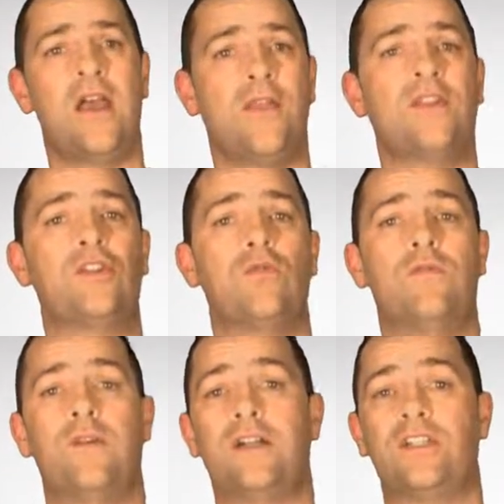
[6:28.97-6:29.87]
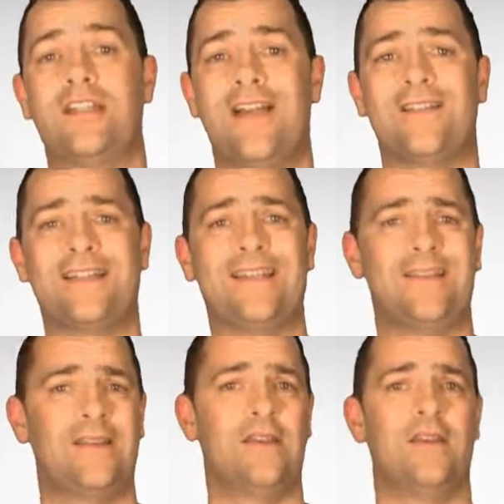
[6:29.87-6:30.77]
the tool functionality,
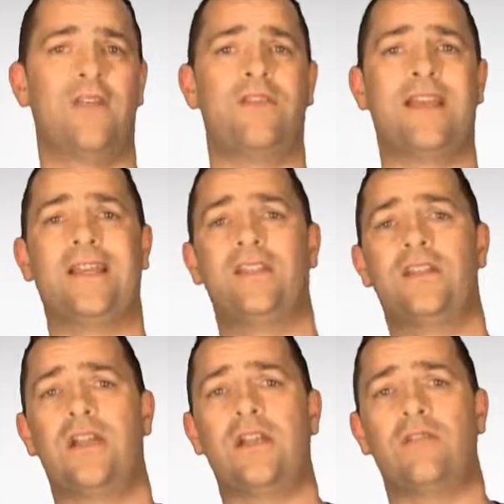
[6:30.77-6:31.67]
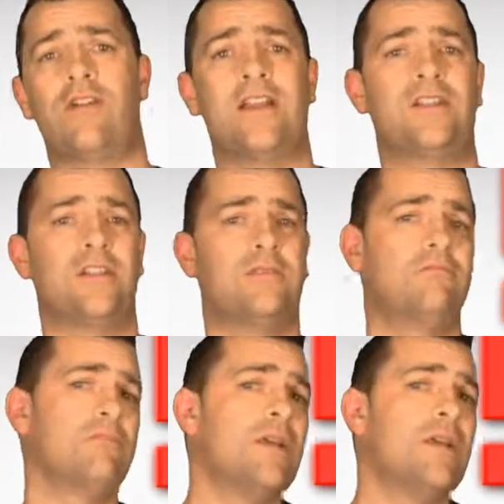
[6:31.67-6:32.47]
navigation, integration,